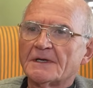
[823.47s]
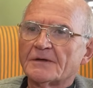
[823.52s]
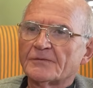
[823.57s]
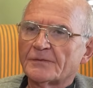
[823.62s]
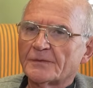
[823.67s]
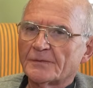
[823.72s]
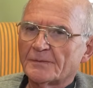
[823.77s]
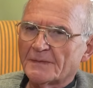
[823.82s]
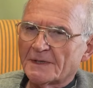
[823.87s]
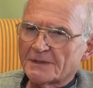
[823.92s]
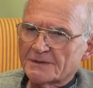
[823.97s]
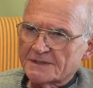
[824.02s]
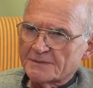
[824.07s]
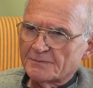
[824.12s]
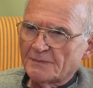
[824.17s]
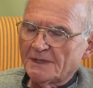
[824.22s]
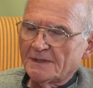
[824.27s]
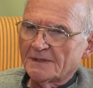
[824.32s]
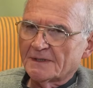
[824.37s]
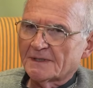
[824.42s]
for most
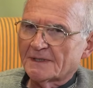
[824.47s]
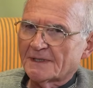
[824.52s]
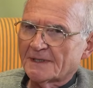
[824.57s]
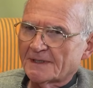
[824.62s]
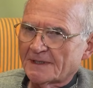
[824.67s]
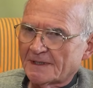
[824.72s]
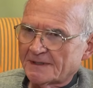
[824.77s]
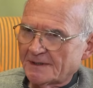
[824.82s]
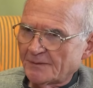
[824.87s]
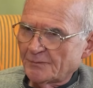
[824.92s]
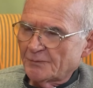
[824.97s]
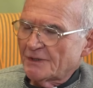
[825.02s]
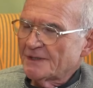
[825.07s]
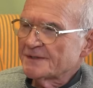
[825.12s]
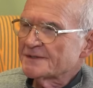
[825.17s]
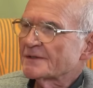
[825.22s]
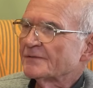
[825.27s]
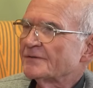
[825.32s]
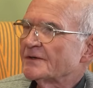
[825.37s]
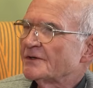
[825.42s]
people, I think
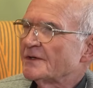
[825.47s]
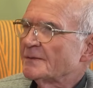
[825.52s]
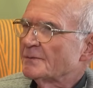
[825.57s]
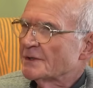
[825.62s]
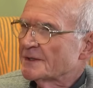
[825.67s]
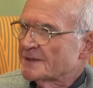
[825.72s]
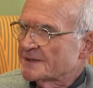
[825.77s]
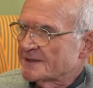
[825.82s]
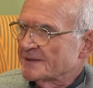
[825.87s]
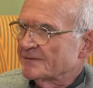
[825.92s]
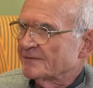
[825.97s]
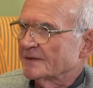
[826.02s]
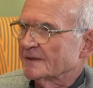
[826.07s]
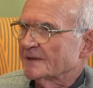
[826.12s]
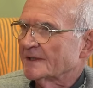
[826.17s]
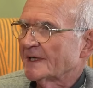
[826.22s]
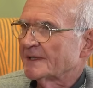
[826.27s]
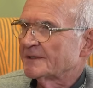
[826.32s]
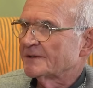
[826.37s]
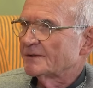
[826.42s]
priests are very
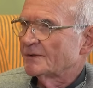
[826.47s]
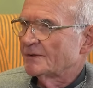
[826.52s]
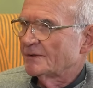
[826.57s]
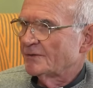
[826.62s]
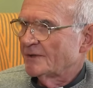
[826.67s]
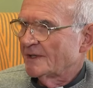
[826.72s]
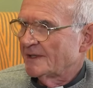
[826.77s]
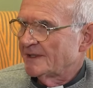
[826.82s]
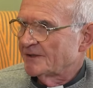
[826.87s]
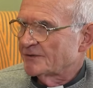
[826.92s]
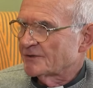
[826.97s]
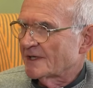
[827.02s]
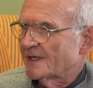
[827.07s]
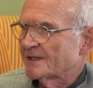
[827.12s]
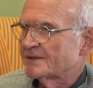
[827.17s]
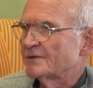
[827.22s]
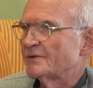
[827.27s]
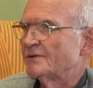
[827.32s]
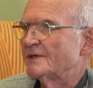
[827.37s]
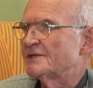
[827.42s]
merciful and who really try
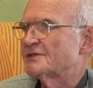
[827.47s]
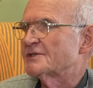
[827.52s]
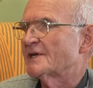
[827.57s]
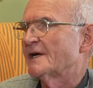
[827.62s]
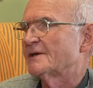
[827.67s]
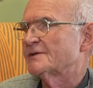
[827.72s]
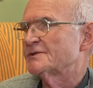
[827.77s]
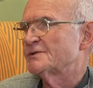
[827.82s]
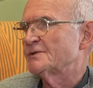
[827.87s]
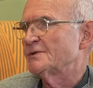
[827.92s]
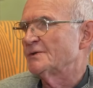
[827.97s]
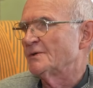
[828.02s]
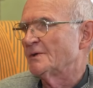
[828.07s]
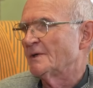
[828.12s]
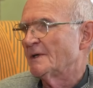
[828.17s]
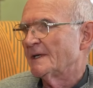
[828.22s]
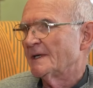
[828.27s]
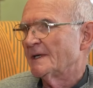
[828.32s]
to reach out to